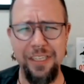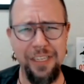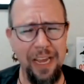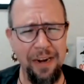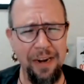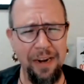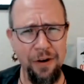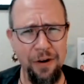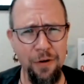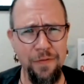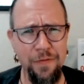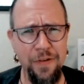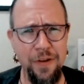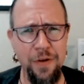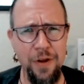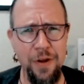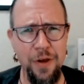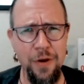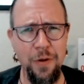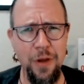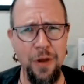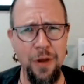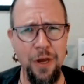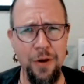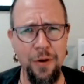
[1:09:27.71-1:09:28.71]
I don't know if you know
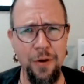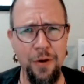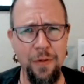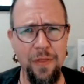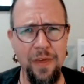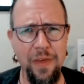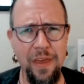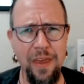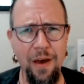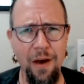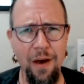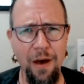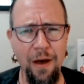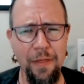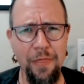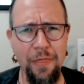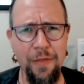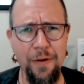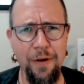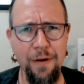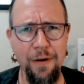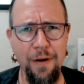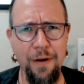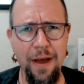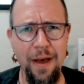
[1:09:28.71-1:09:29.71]
Co, the
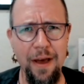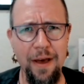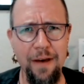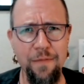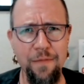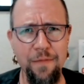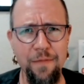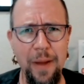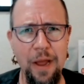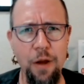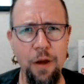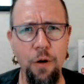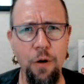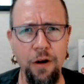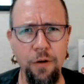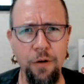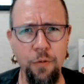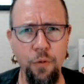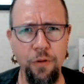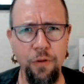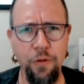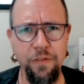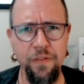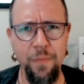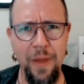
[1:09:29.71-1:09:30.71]
author of My Heart
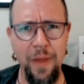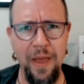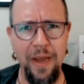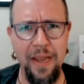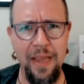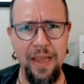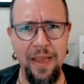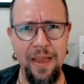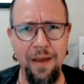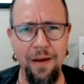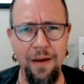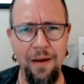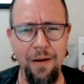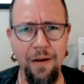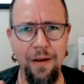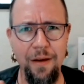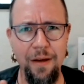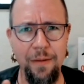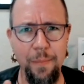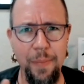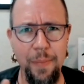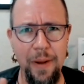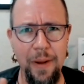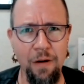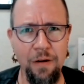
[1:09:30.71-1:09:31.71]
Holds Many
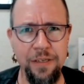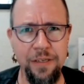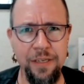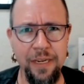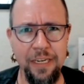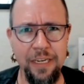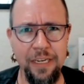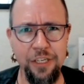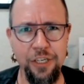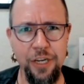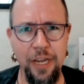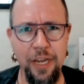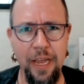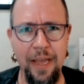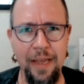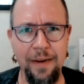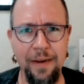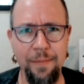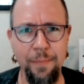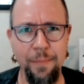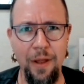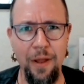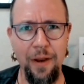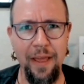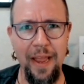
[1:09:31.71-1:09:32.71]
on parenting and,
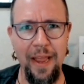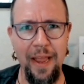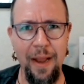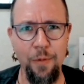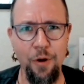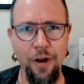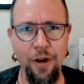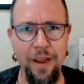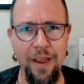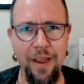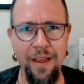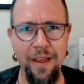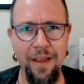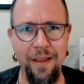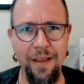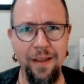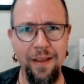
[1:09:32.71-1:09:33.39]
and polyamory.